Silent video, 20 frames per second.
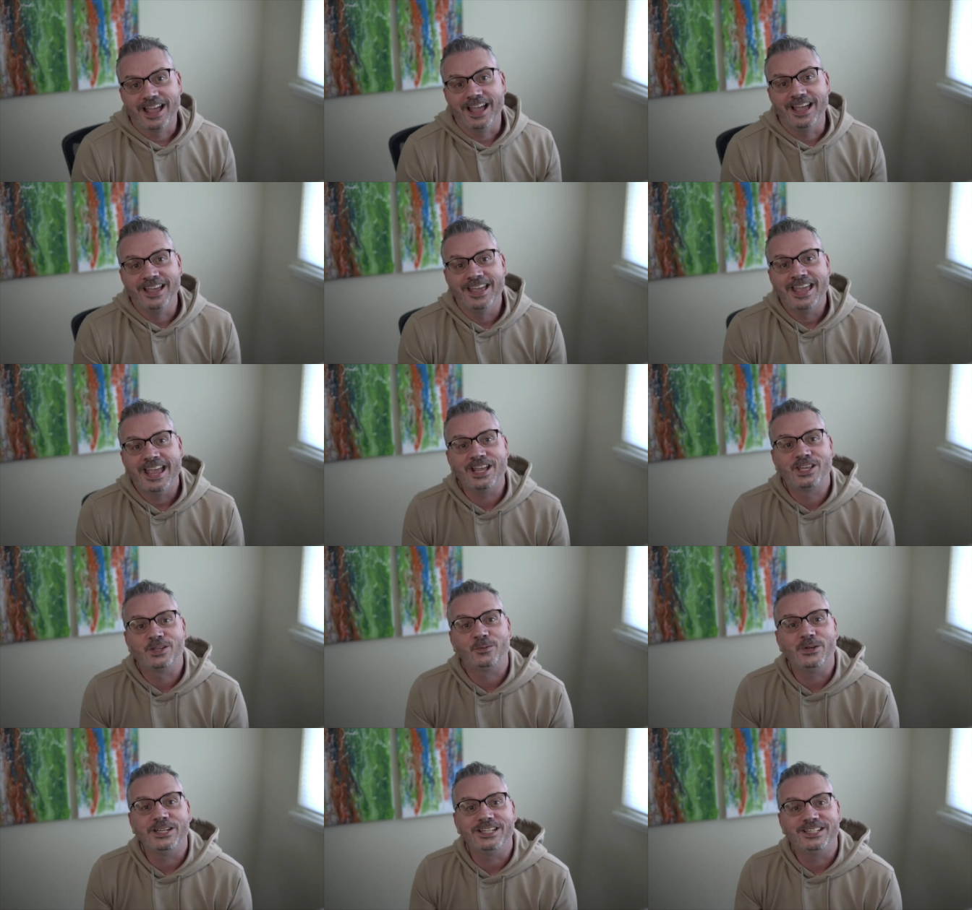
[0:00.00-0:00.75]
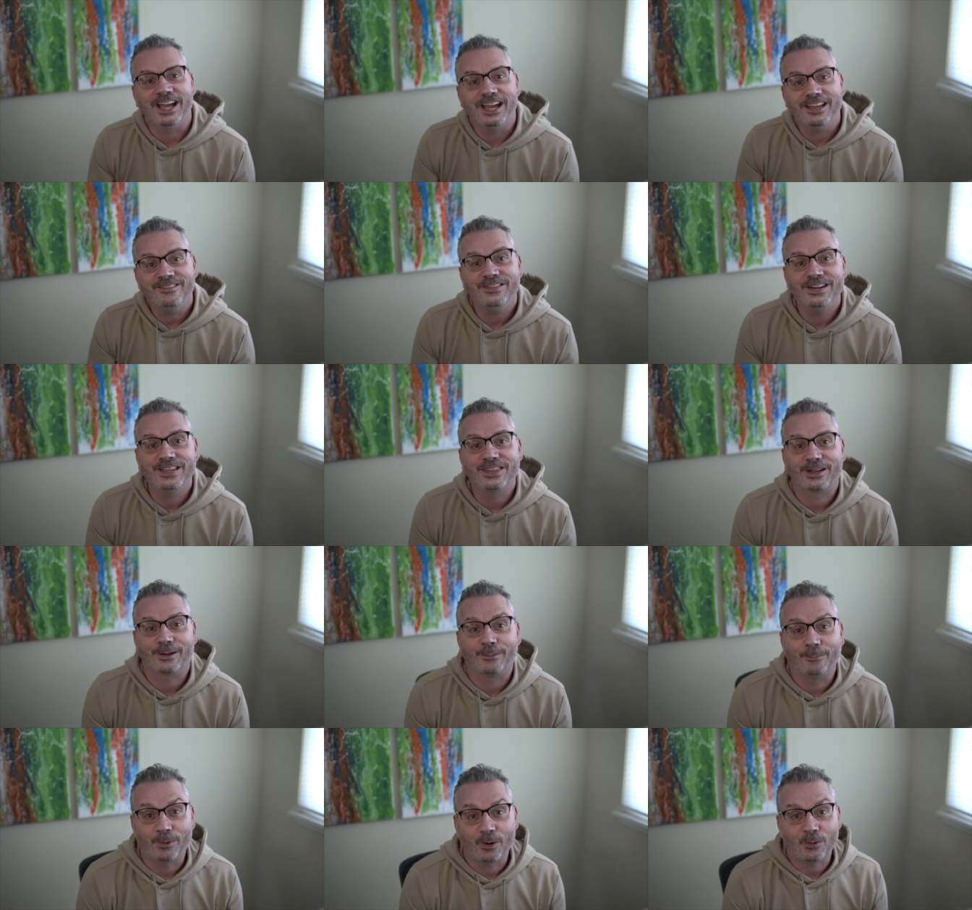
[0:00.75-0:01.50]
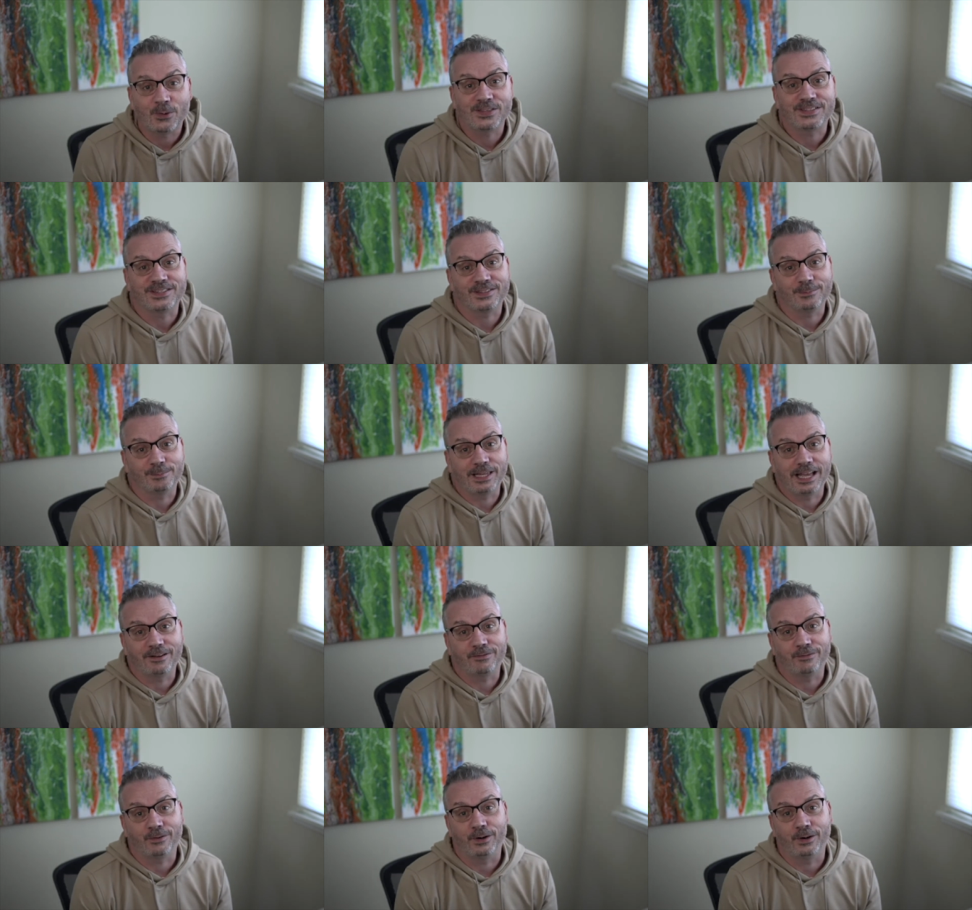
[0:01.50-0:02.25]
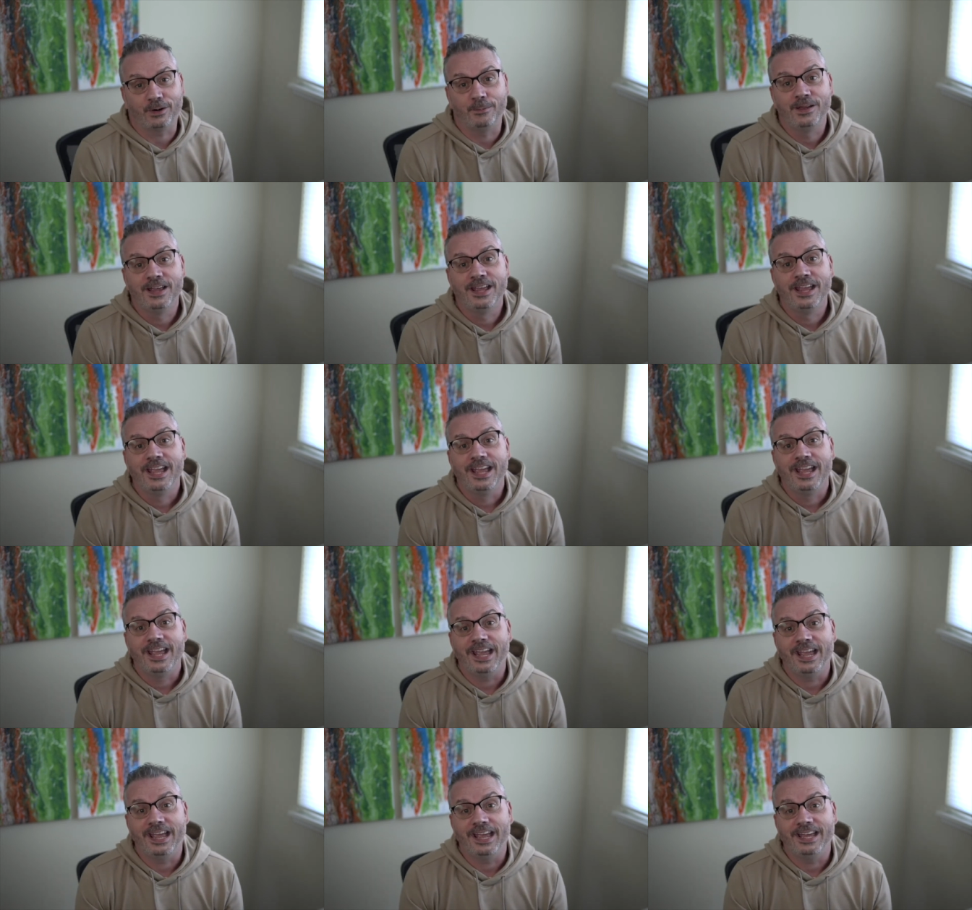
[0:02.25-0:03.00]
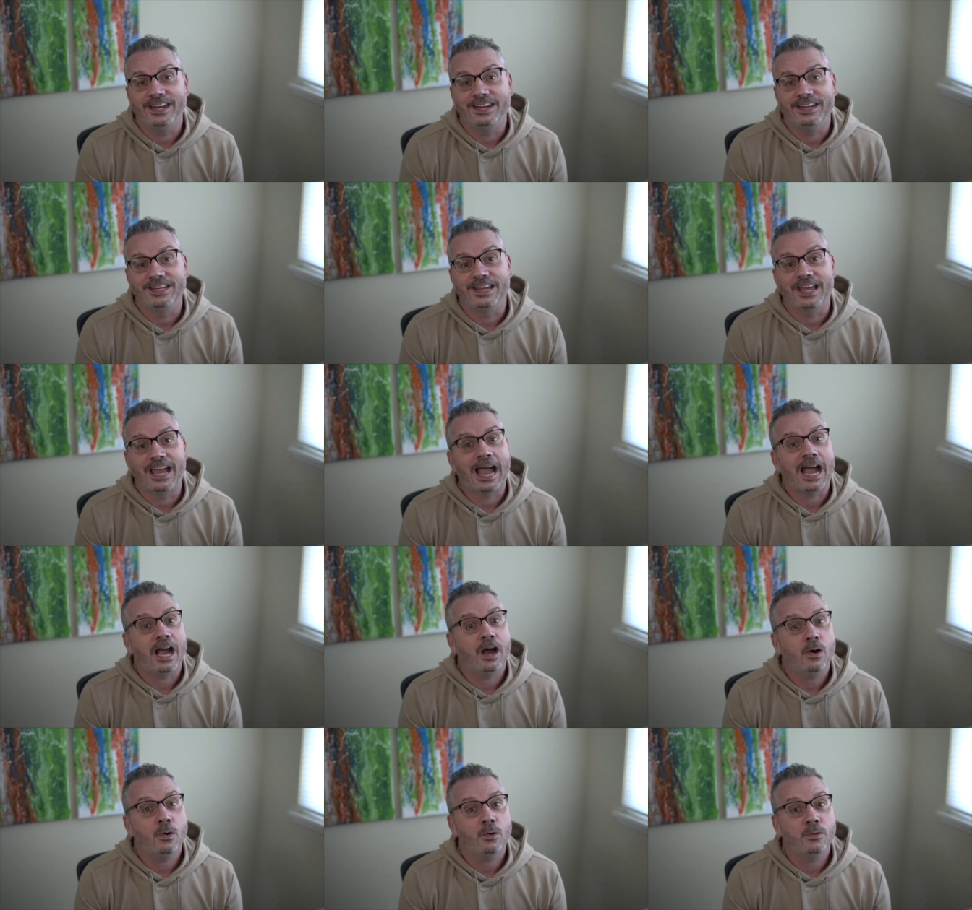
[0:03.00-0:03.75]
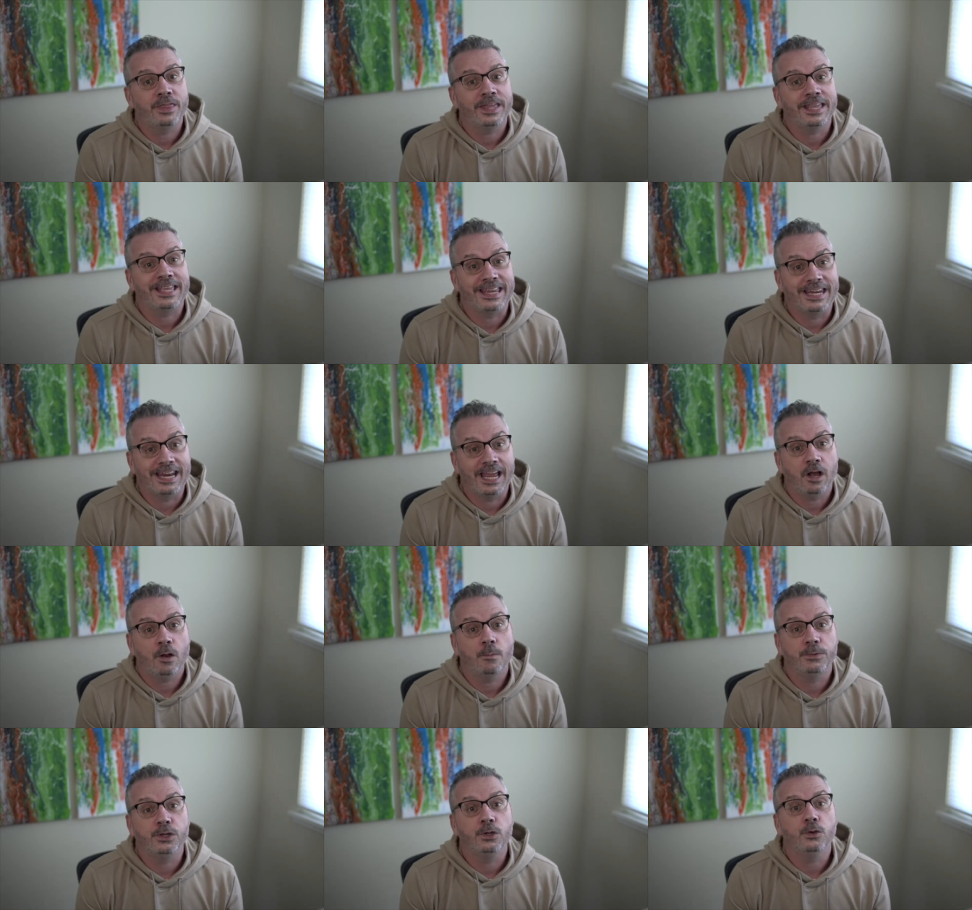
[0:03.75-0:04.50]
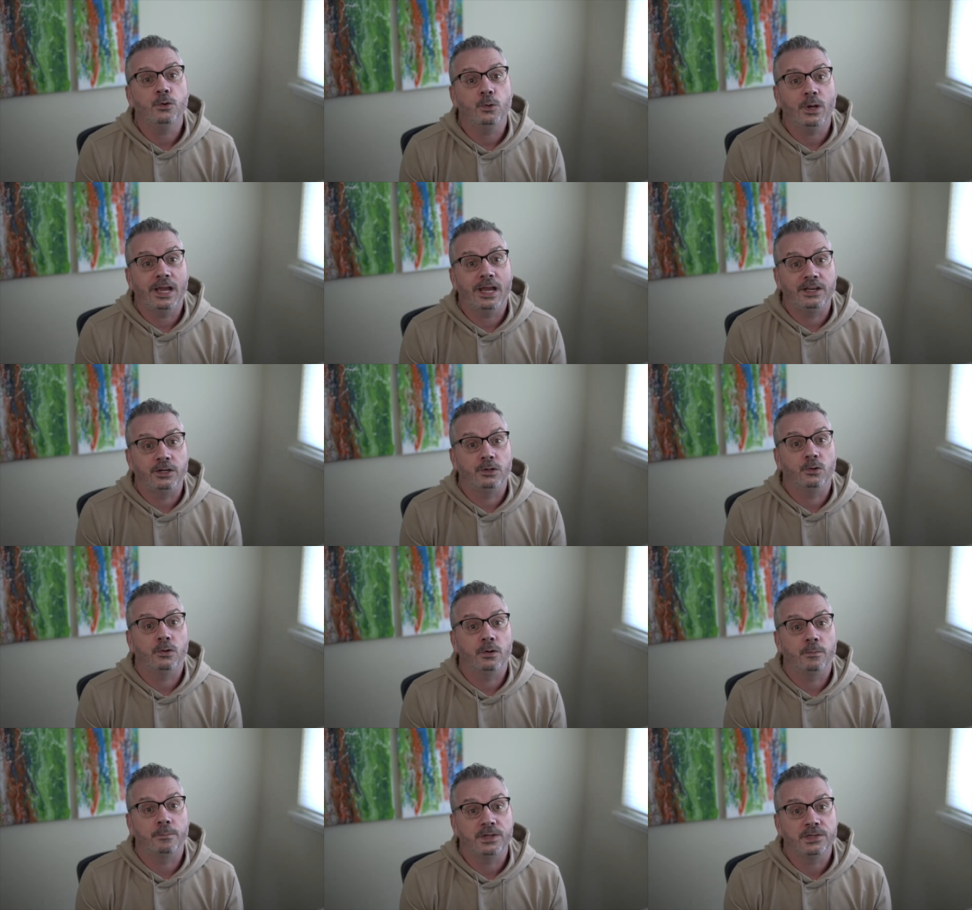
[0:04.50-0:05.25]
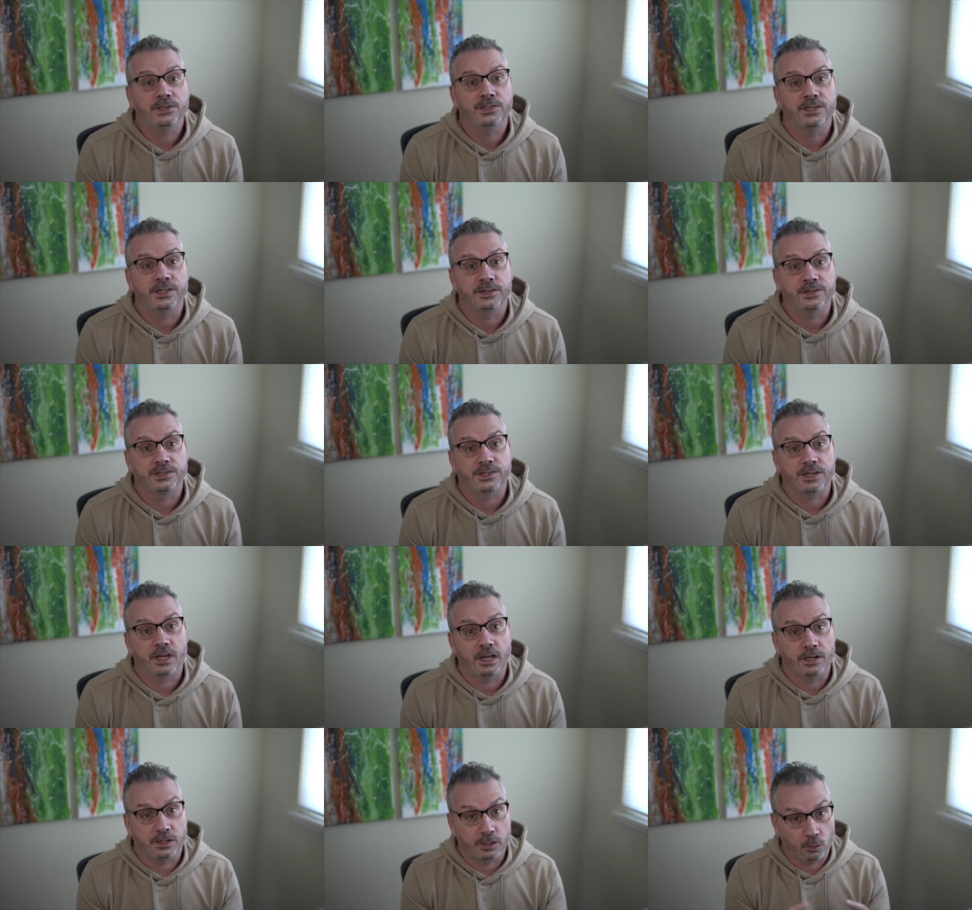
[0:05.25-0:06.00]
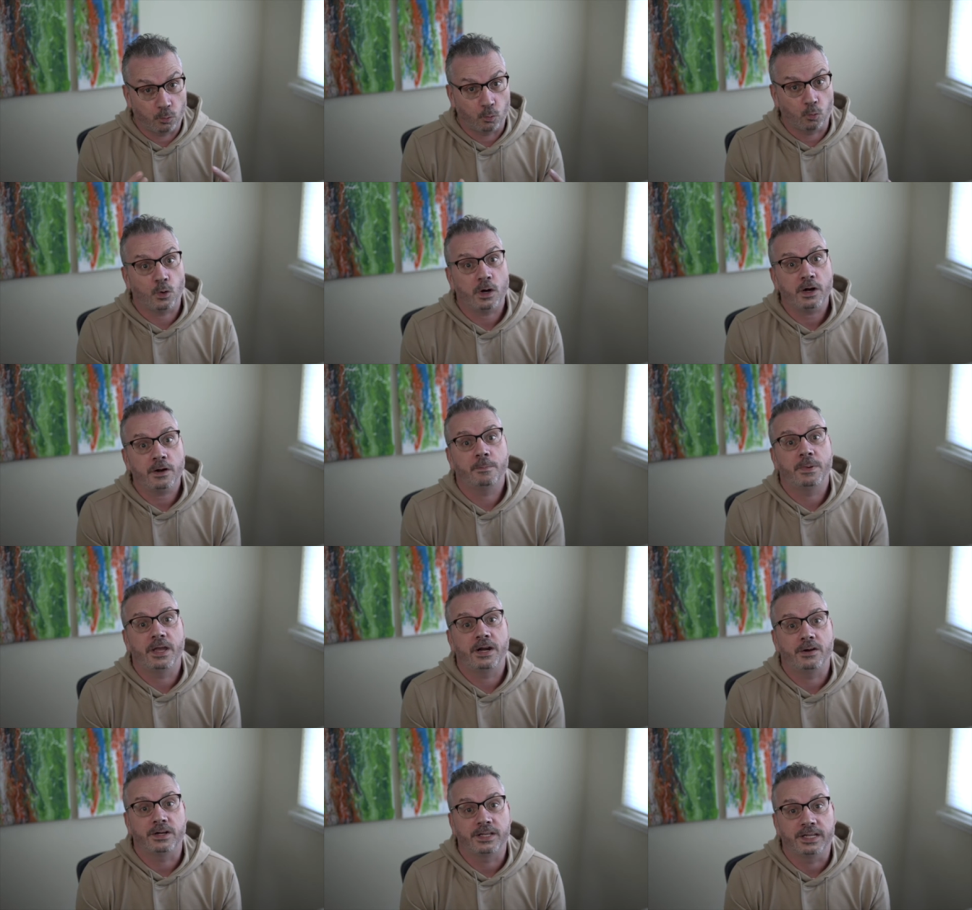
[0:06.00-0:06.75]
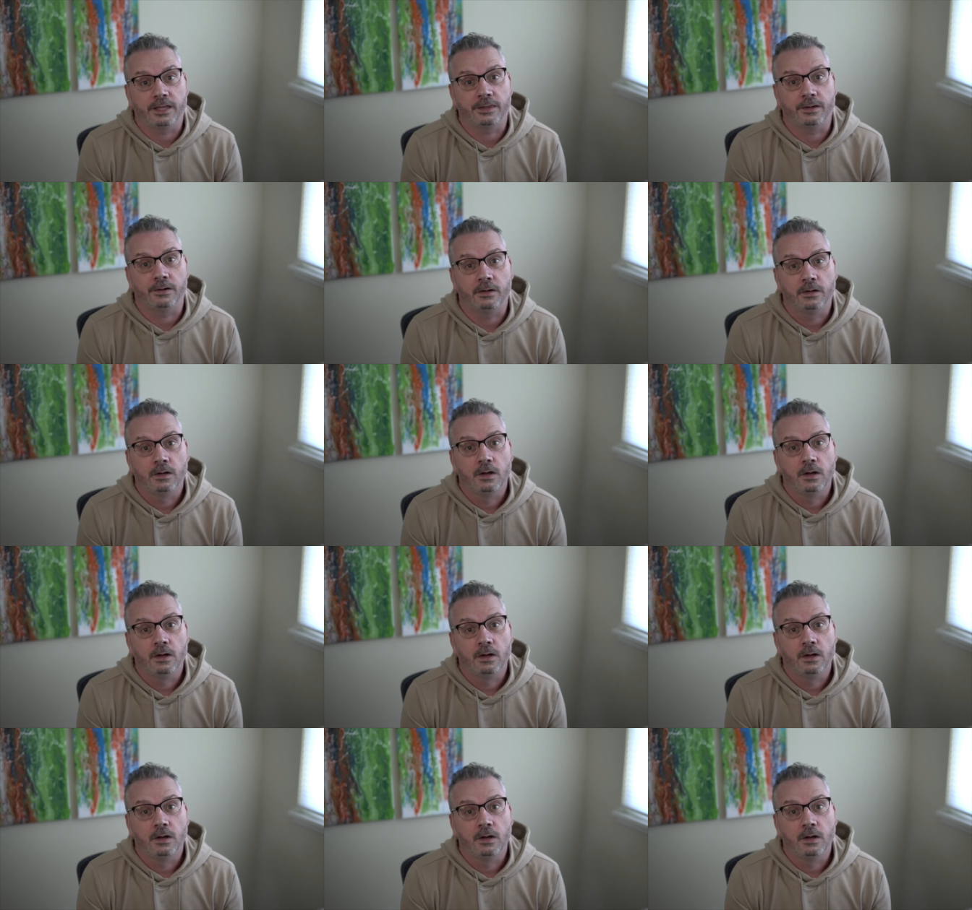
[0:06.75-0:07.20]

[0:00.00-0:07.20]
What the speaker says: As we dive into the components of the platform and how they can help you and your business to work better together,